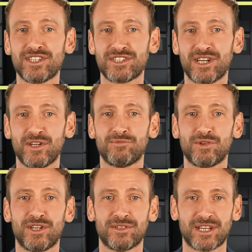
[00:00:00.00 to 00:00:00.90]
this
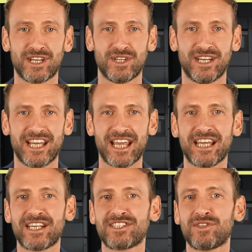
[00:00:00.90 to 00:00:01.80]
software, you could get
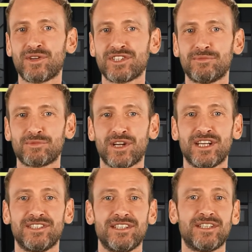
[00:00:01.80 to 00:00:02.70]
an exclusive
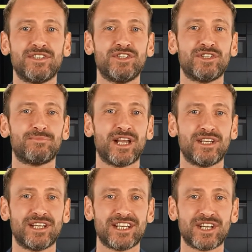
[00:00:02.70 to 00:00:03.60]
price just by
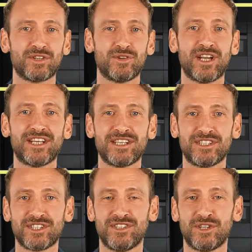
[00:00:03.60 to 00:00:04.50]
clicking on the link in the
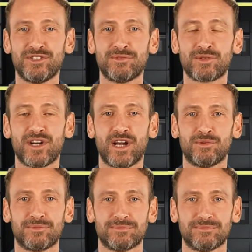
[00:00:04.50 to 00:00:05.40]
description below.
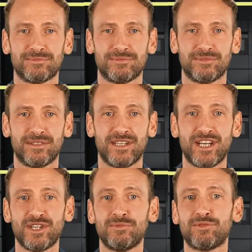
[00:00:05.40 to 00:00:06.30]

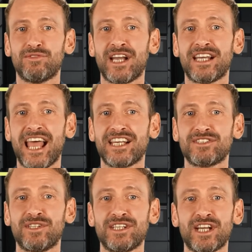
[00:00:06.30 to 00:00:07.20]
You can provide
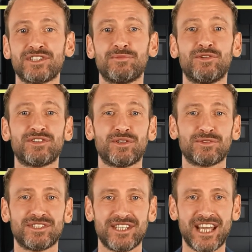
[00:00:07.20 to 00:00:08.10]
excellent customer
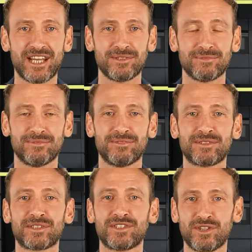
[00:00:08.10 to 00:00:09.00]
service today.
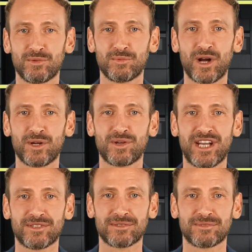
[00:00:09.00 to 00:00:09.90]
So why
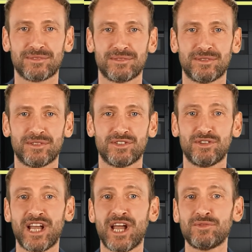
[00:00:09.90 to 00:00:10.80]
wait?
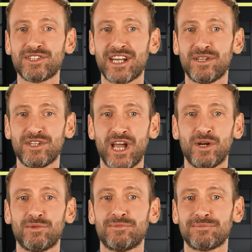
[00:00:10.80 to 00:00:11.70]
Try Help Scout now.